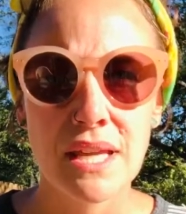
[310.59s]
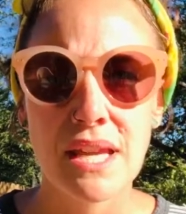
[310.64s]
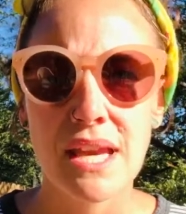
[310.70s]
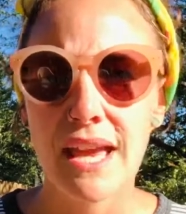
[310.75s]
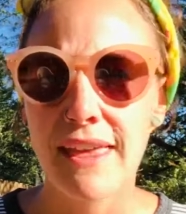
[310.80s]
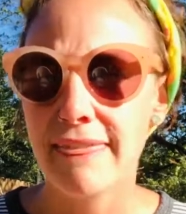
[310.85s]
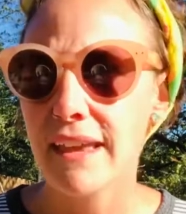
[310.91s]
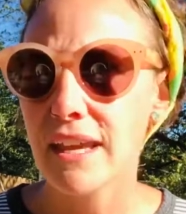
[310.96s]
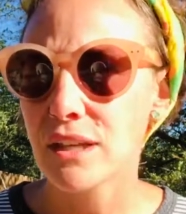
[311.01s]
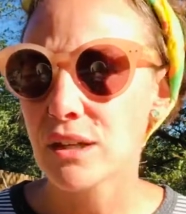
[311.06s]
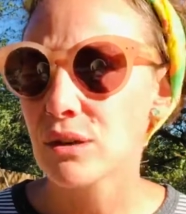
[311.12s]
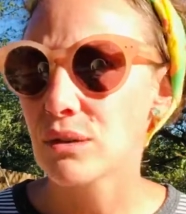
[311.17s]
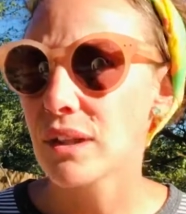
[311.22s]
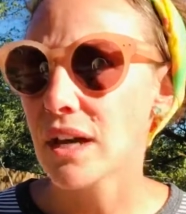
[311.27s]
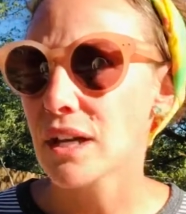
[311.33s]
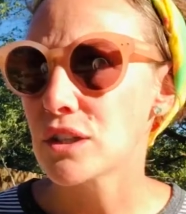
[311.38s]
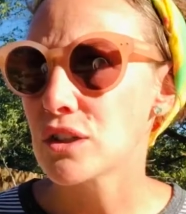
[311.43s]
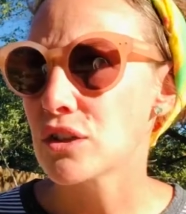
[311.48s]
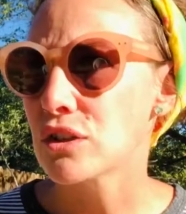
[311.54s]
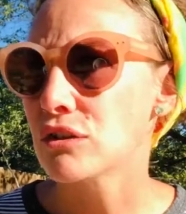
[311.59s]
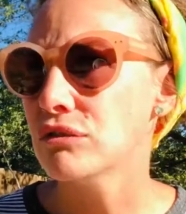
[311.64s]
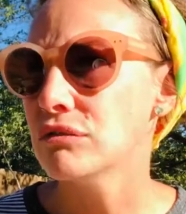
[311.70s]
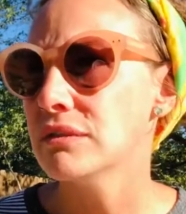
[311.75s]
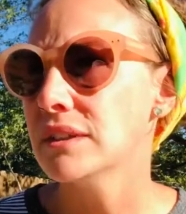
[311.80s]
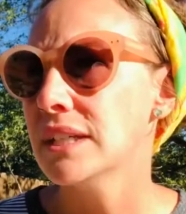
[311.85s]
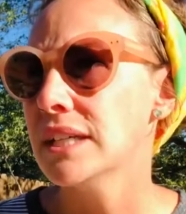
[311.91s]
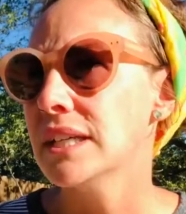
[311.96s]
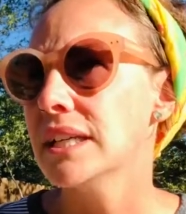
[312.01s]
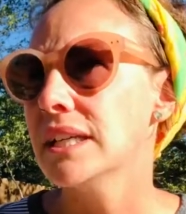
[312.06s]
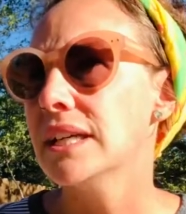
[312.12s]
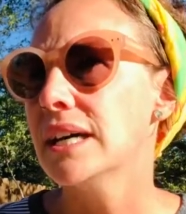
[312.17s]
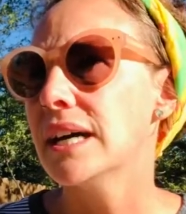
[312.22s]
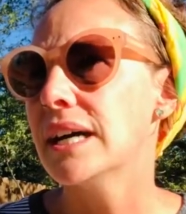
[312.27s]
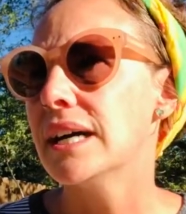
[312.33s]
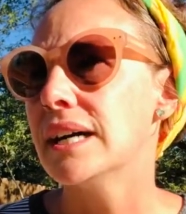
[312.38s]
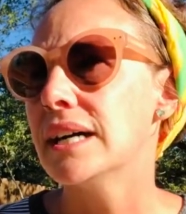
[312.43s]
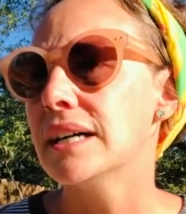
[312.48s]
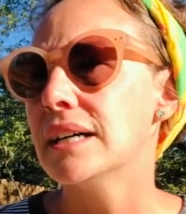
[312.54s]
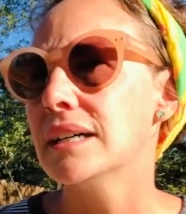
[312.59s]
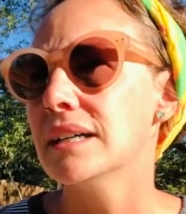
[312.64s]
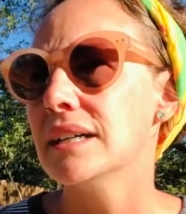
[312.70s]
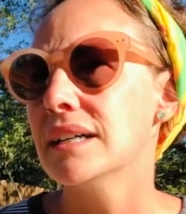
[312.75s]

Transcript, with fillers: And they know that too. Uh,